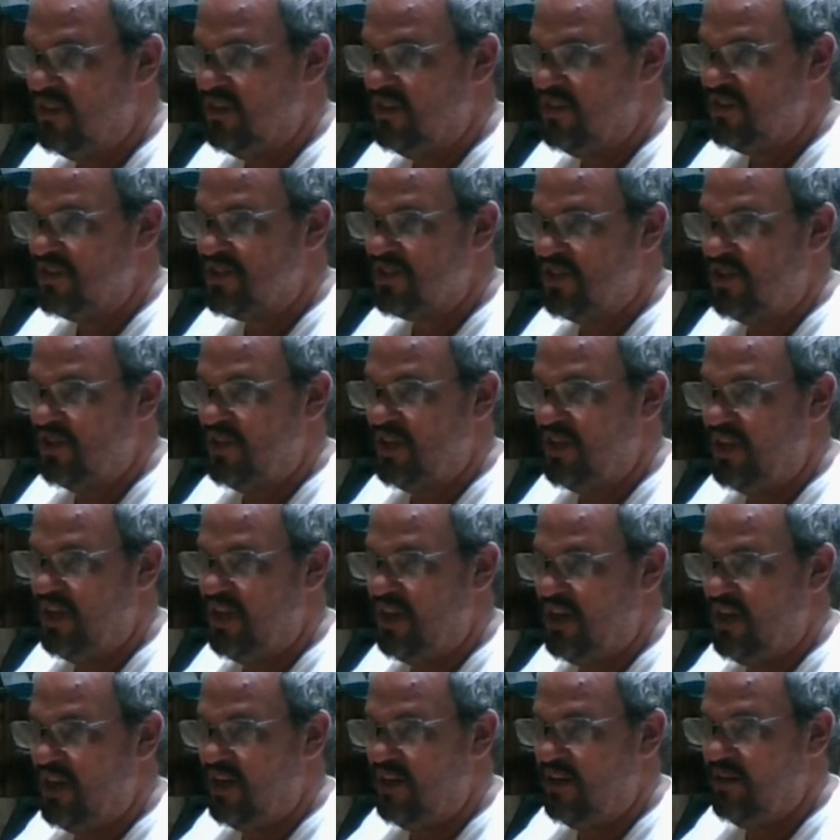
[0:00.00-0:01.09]
So
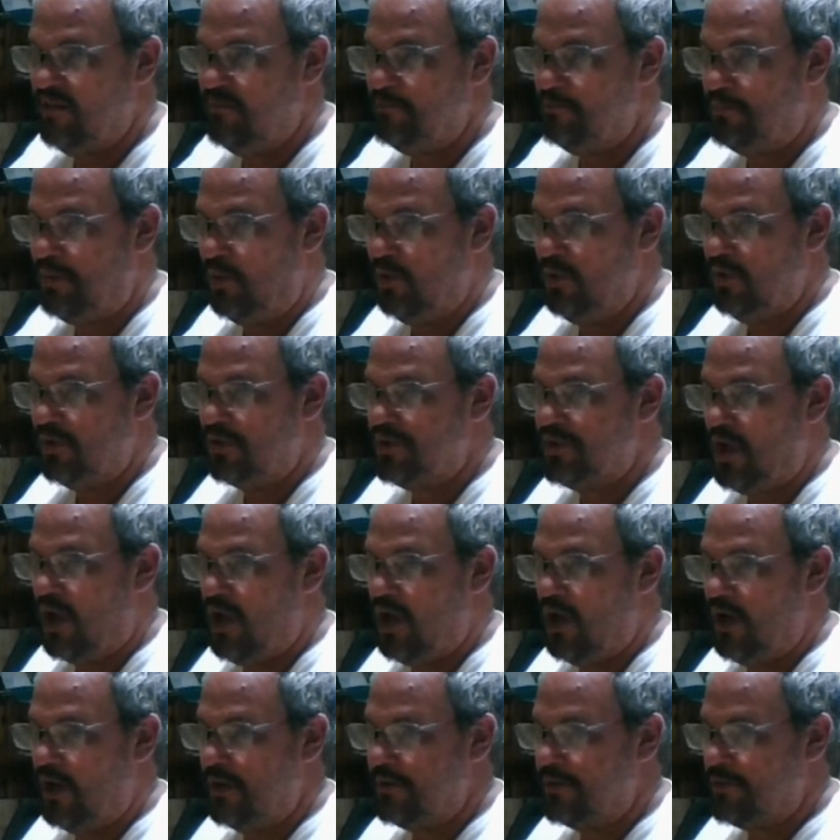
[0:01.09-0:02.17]
the Polar
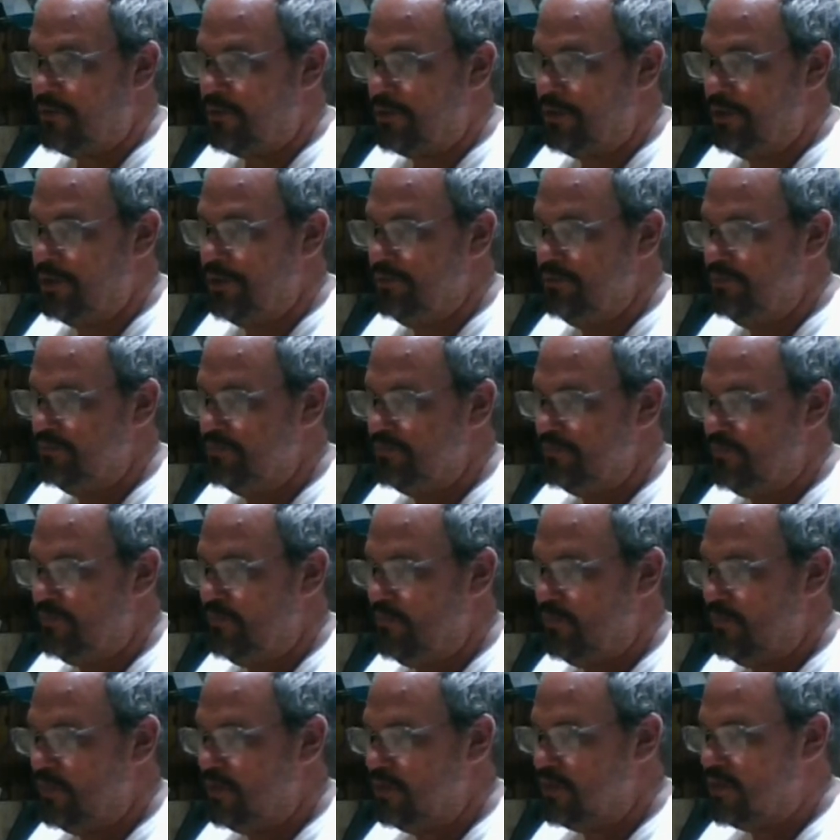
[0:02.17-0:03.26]
Dawn crew,
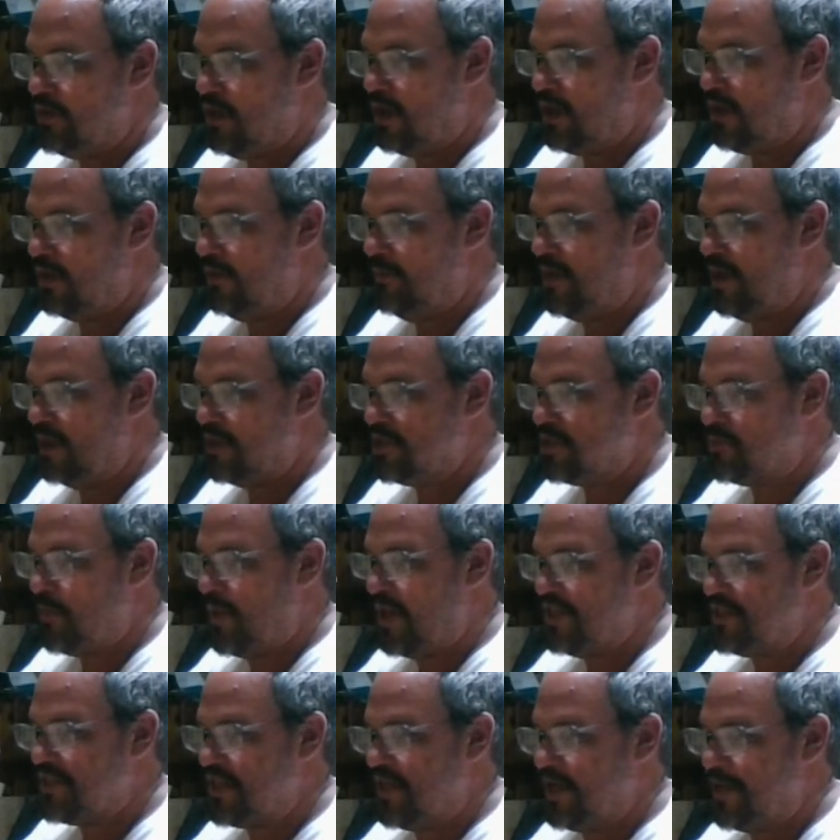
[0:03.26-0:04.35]
talking about
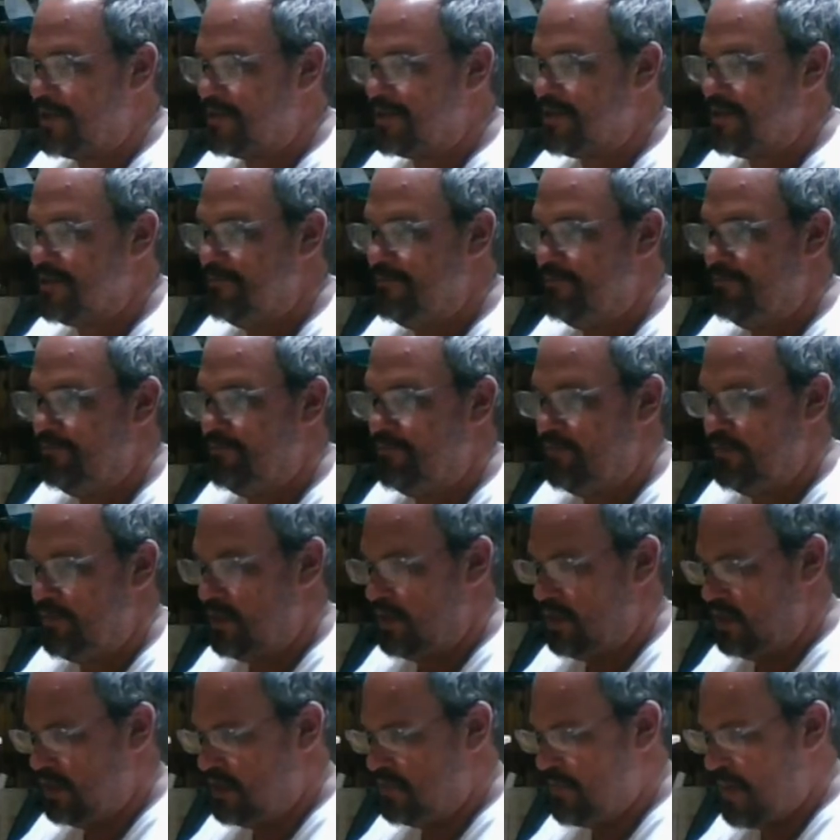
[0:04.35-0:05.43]
SpaceX,
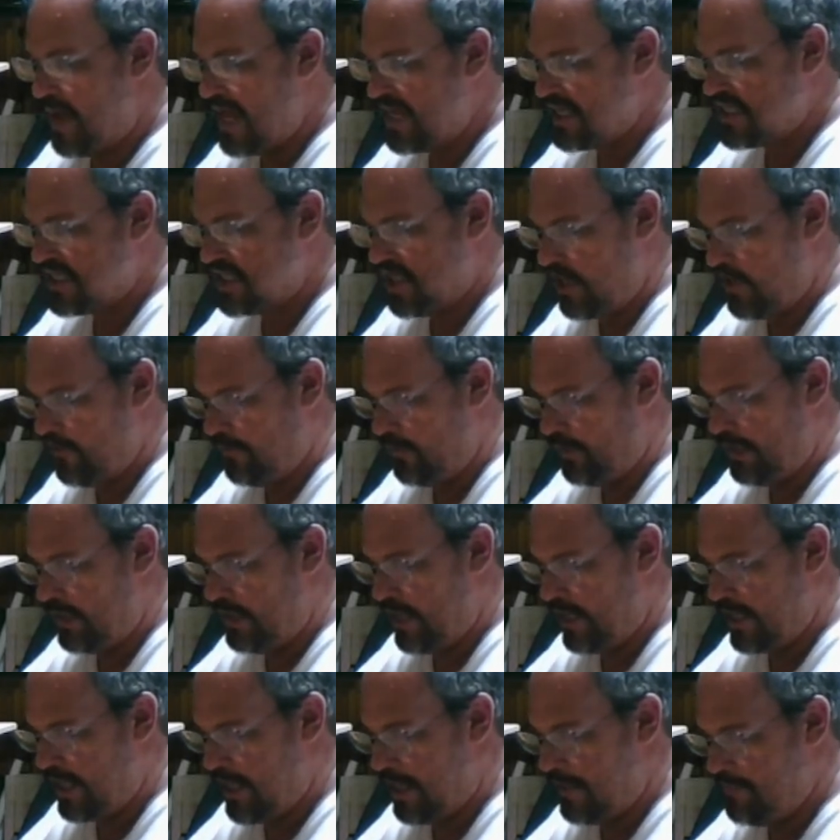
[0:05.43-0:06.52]
is back safely.
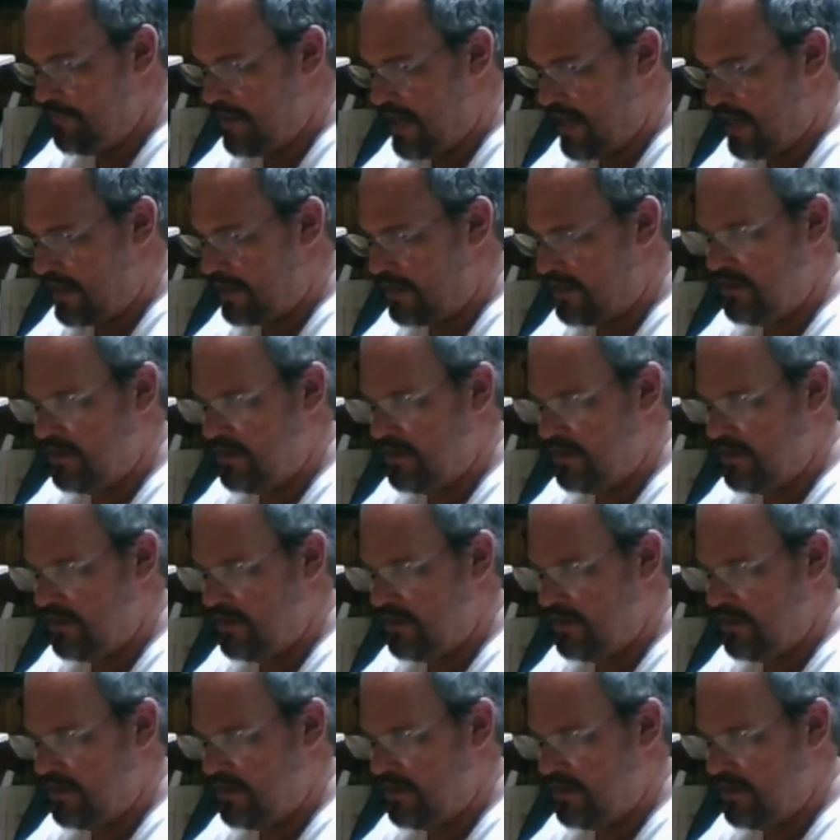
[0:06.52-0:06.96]
They came back